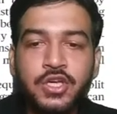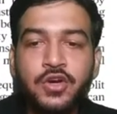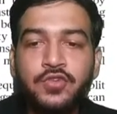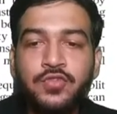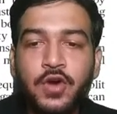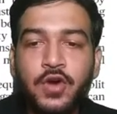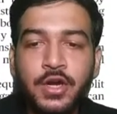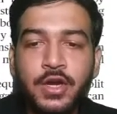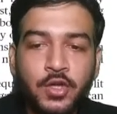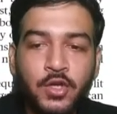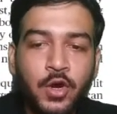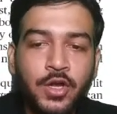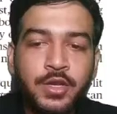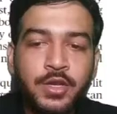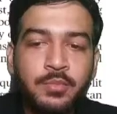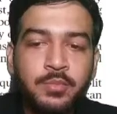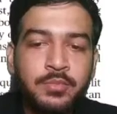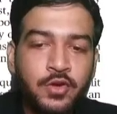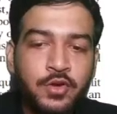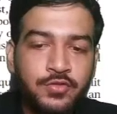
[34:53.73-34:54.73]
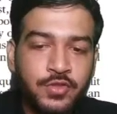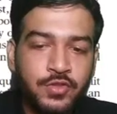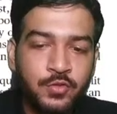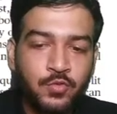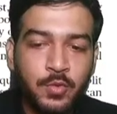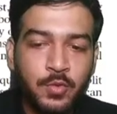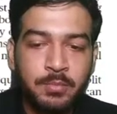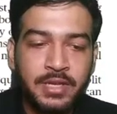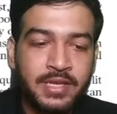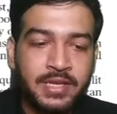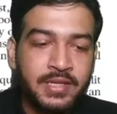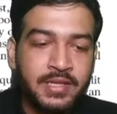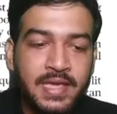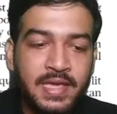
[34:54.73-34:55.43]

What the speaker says: of autonomy of the woman.